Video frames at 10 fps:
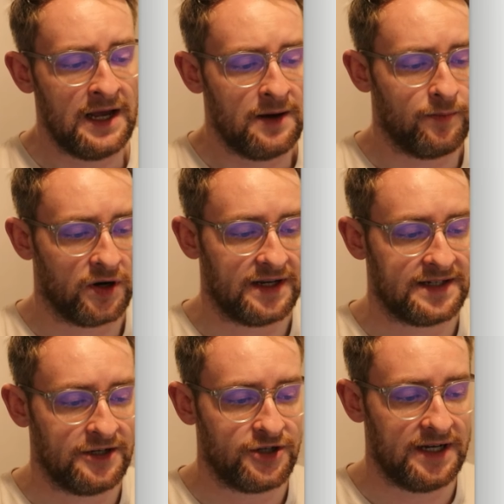But
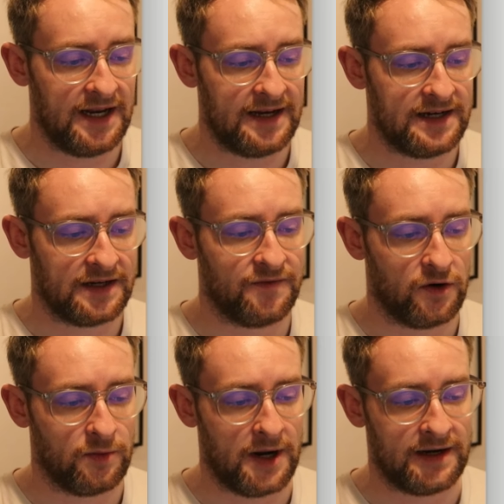essentially, LaTeX
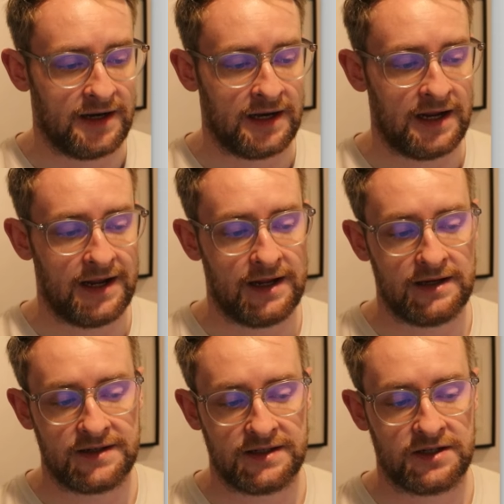formatting,
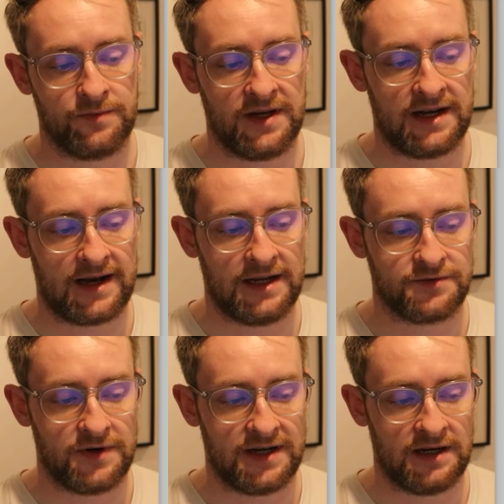something that gets
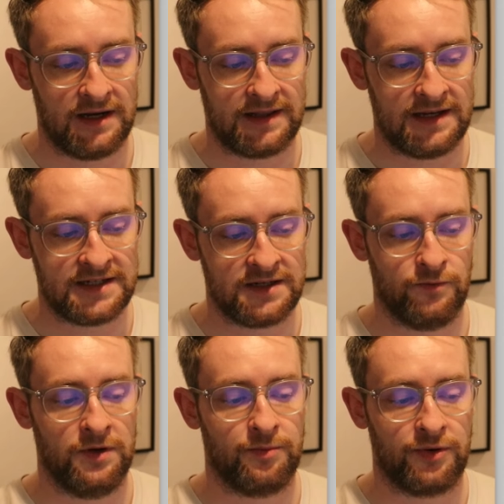written like this
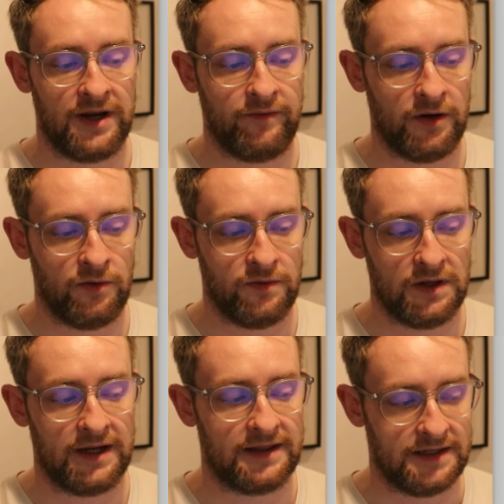will preview
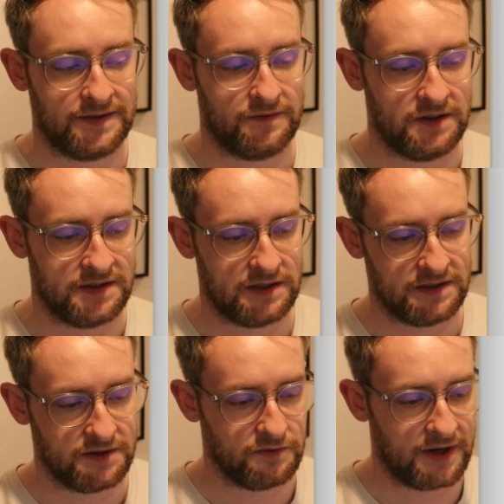like this, for
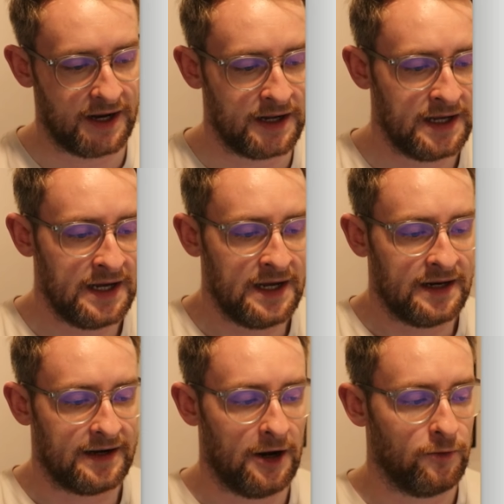instance. Okay,
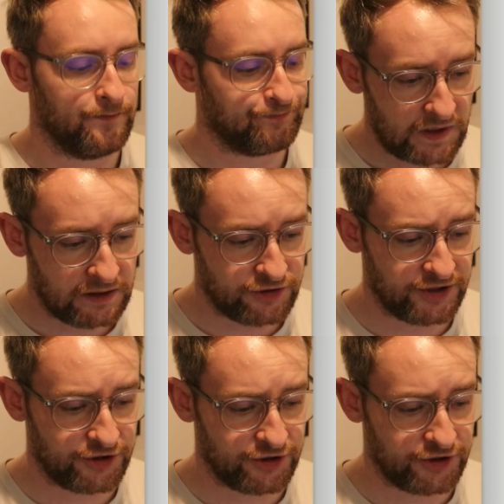now just
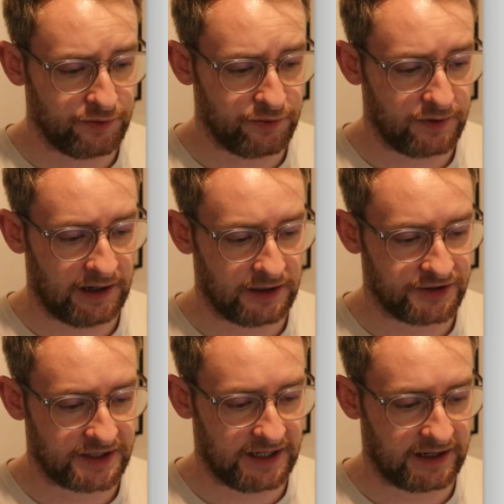to show you,
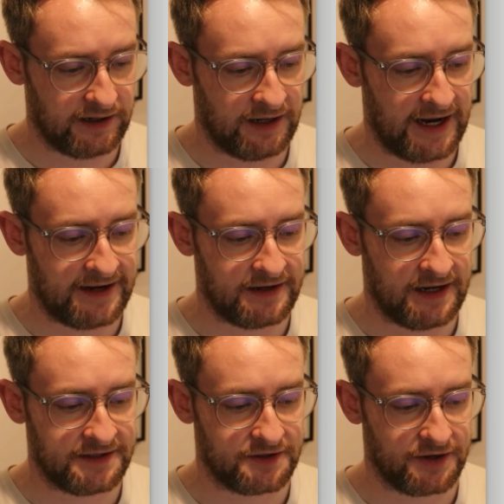I'll add an
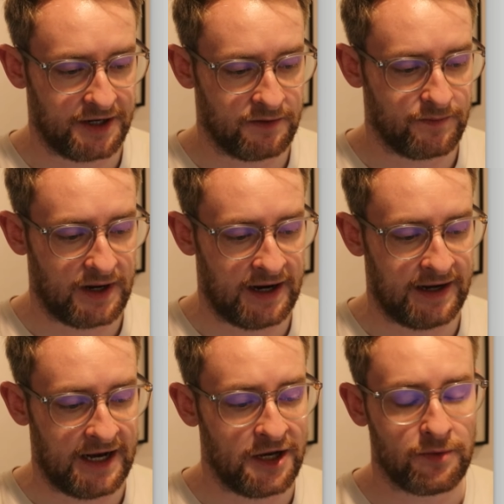answer here, and
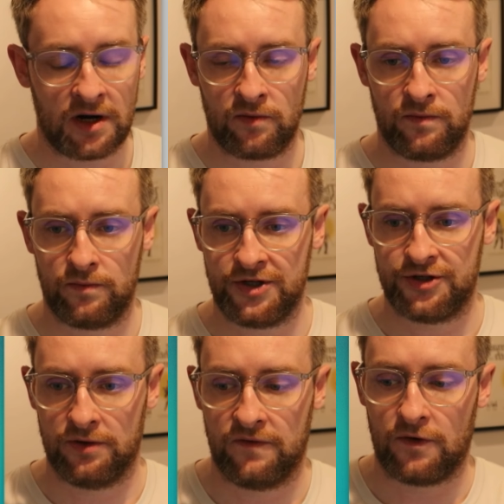anywhere we
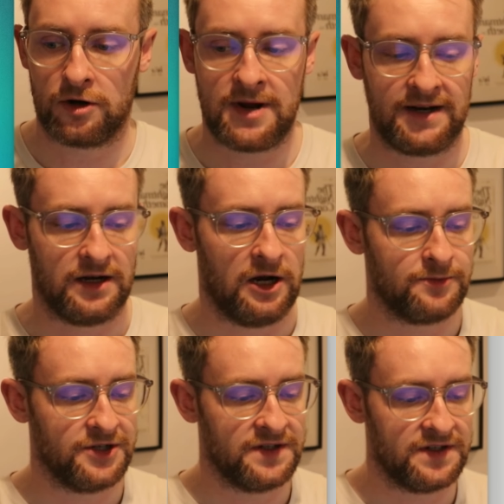show formatting
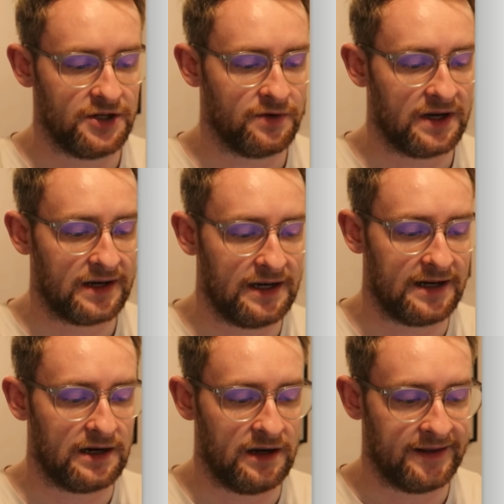options, you can click
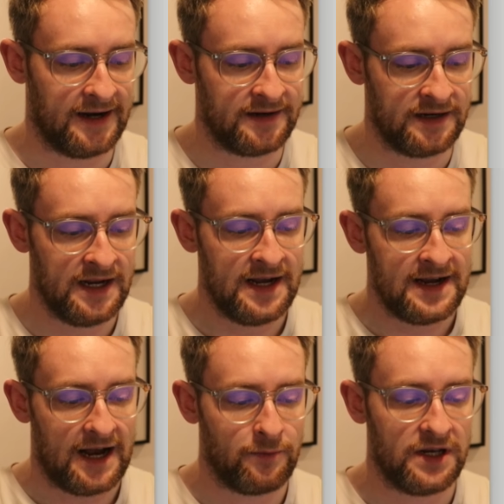on that,
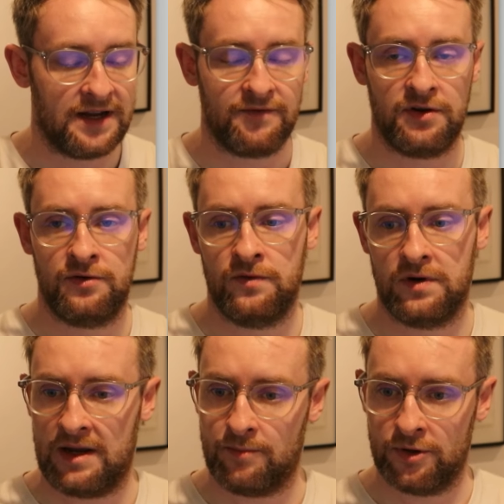and we'll give you
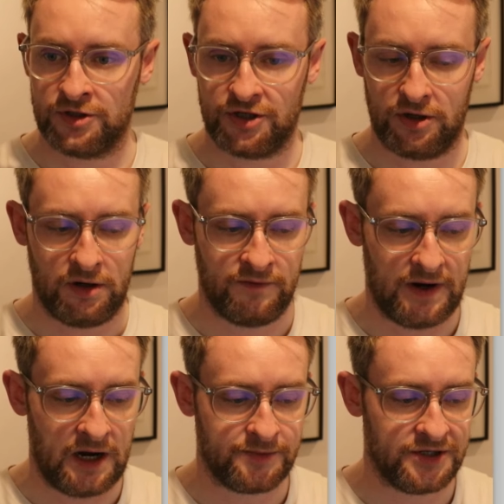a bunch of
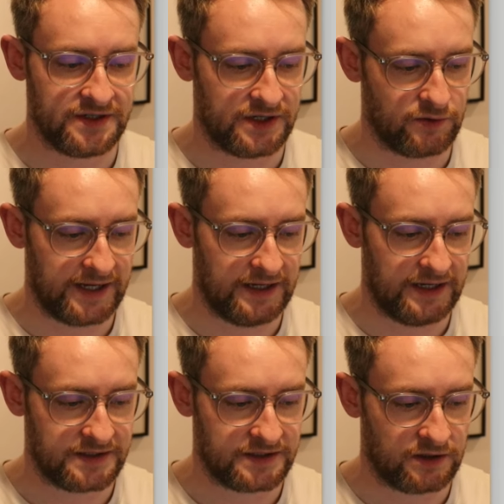options to quickly
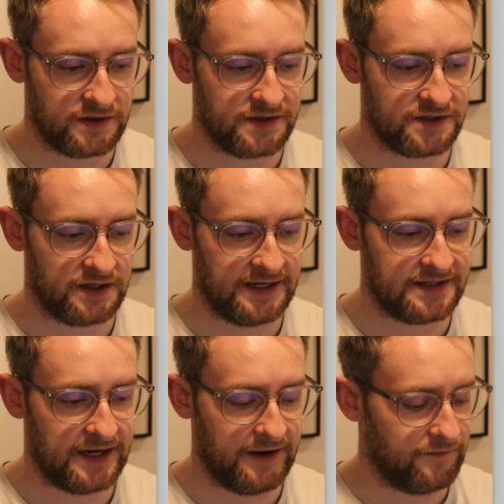insert. So let's
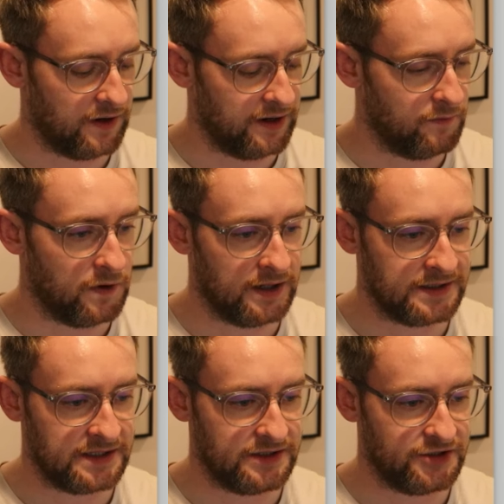say if I
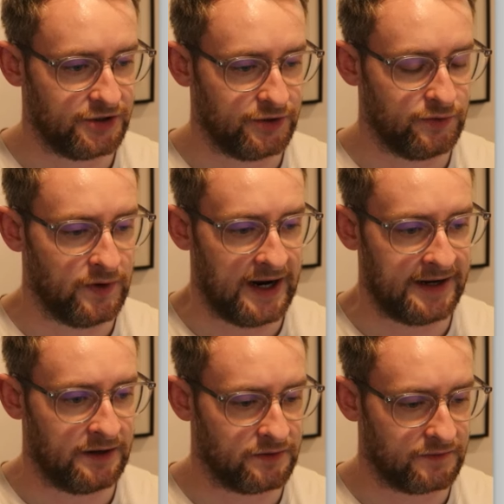want to add
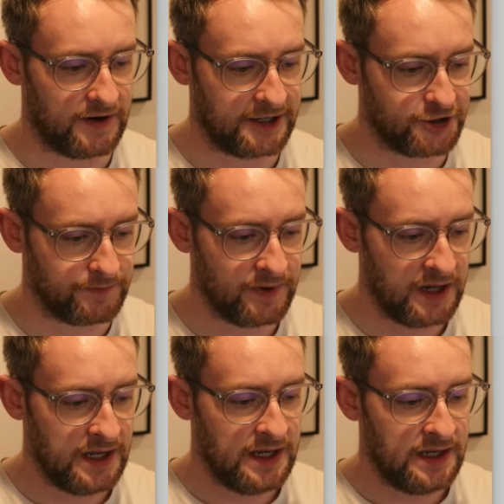another fraction,
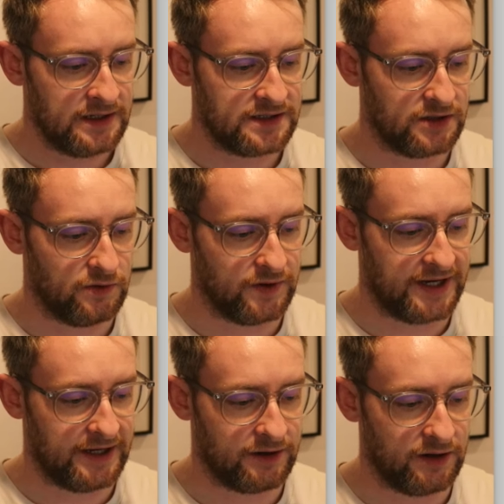so
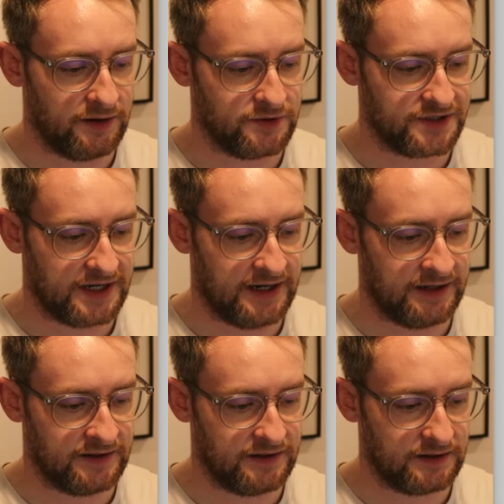here I would just
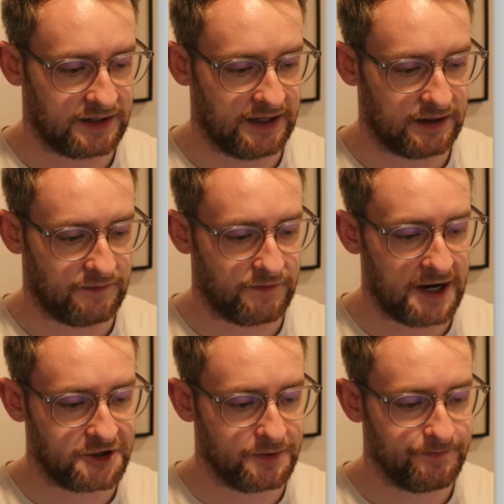click on
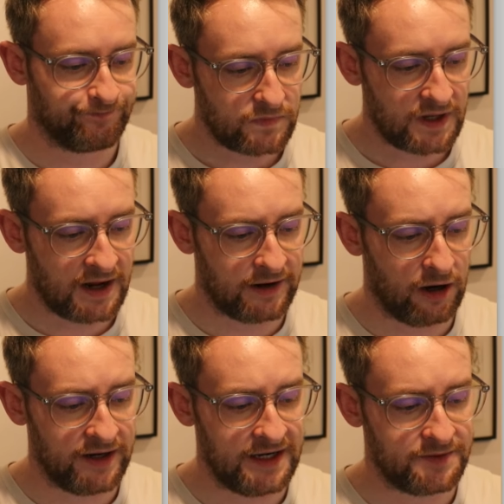fraction, and
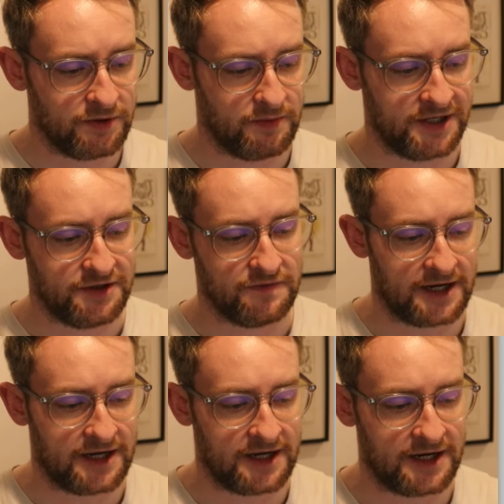I need to put my two
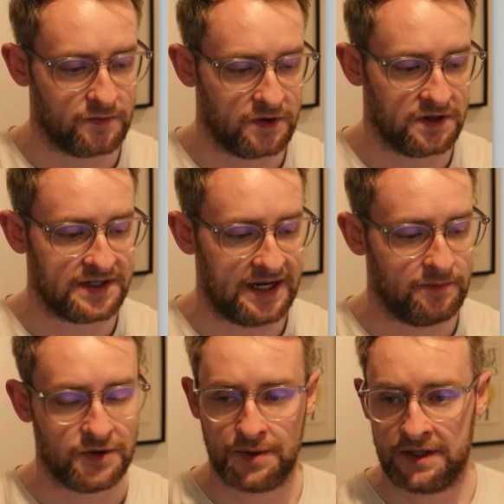fraction numbers in
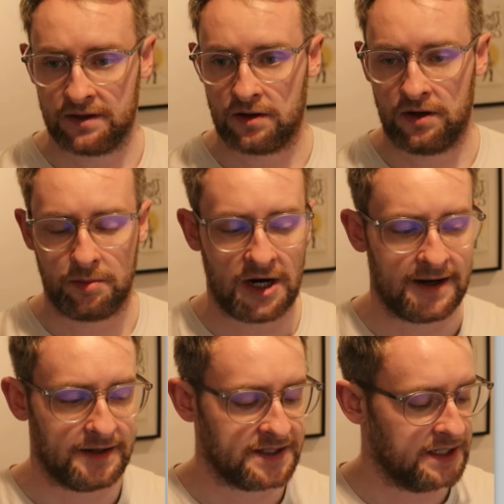between the curly
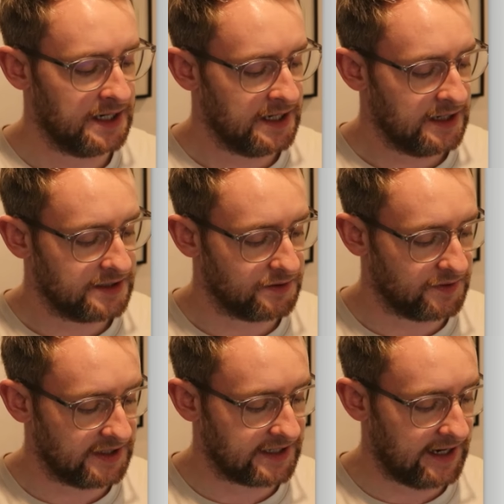brackets. So in
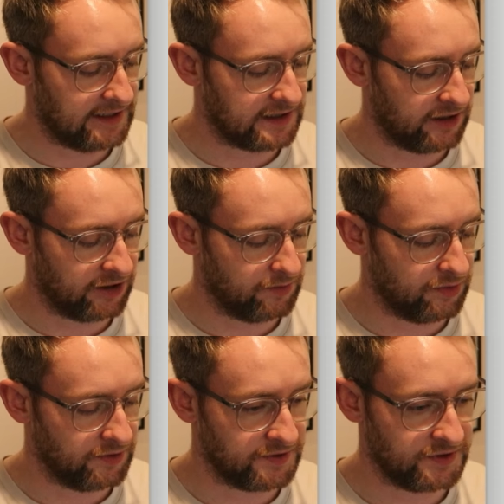this case, I'm going to
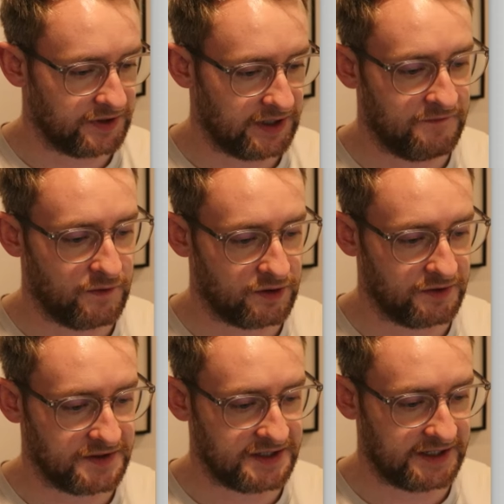put 4 out
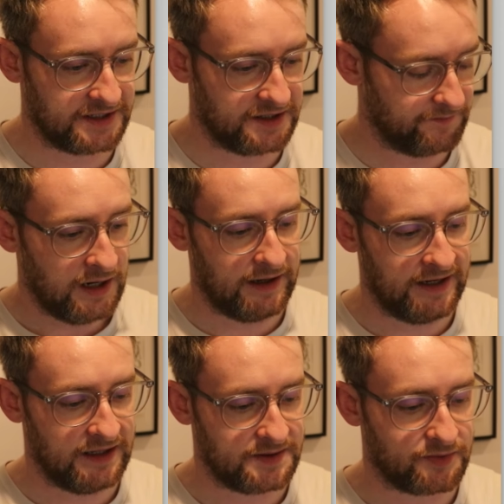of 6. In
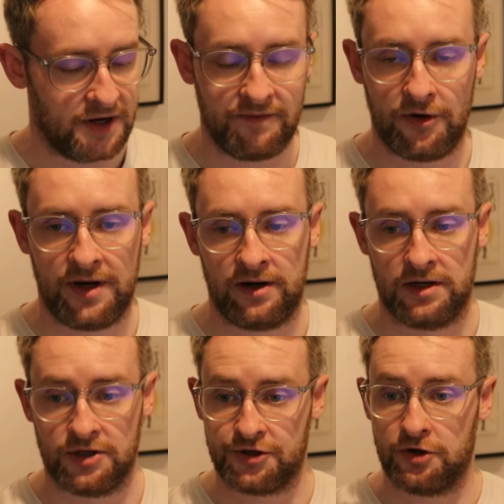this preview here, it'll
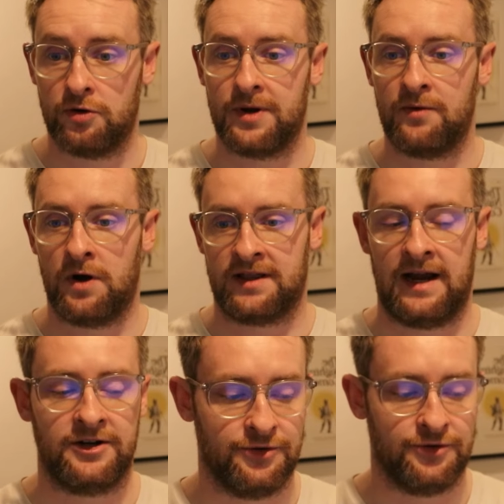show me what
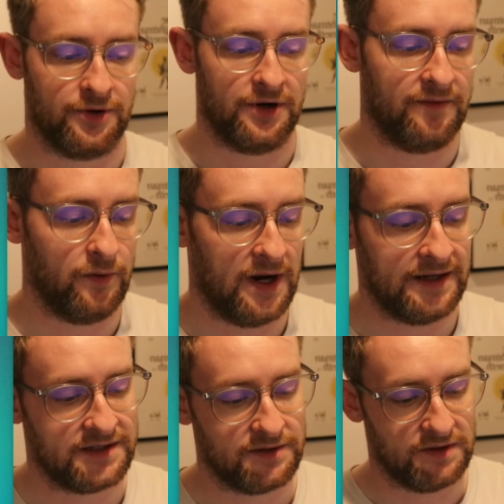that should preview
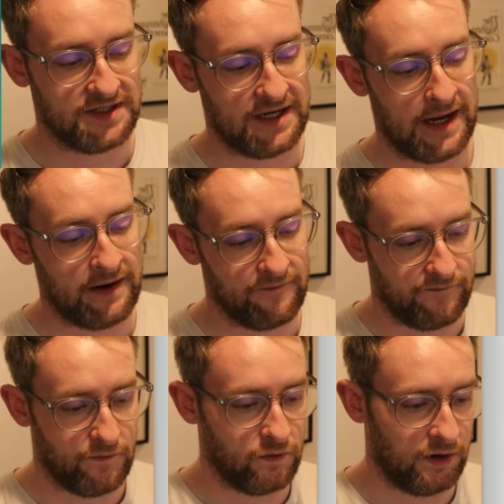as. So it'll say
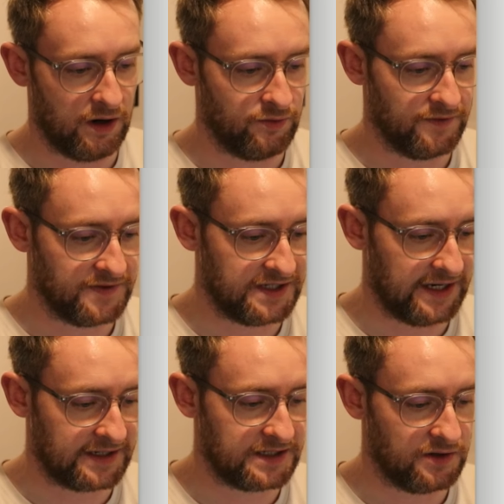4 out of
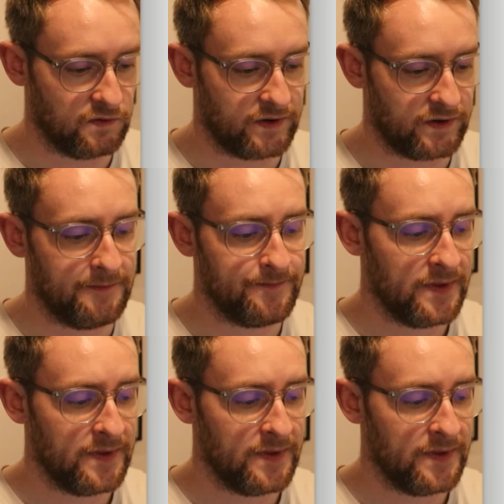6. Okay.